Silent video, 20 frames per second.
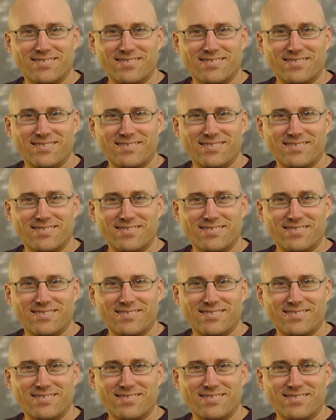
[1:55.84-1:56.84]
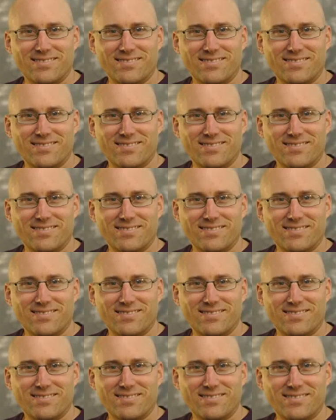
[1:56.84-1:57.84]

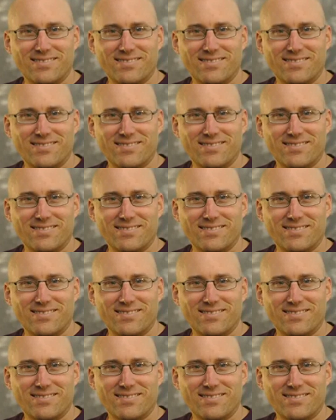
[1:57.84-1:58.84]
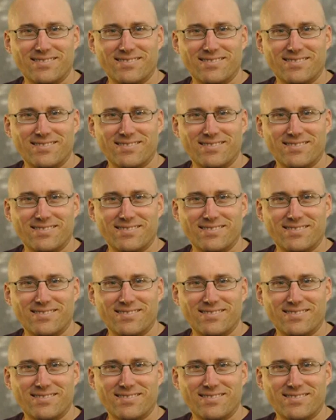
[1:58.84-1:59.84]

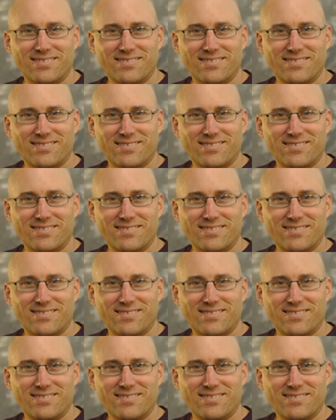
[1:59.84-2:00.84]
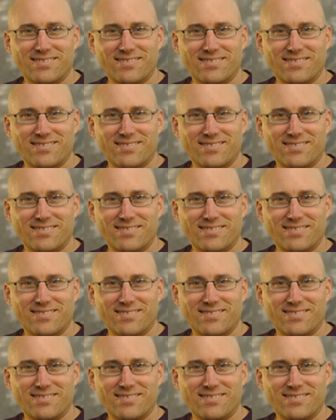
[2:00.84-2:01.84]

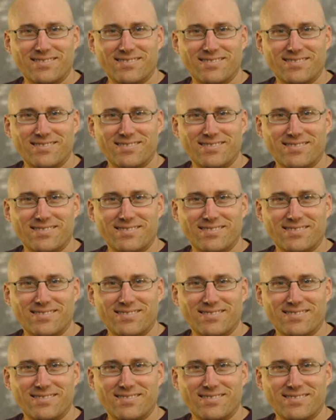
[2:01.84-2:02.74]
The face doesn't move, so there is nothing to read.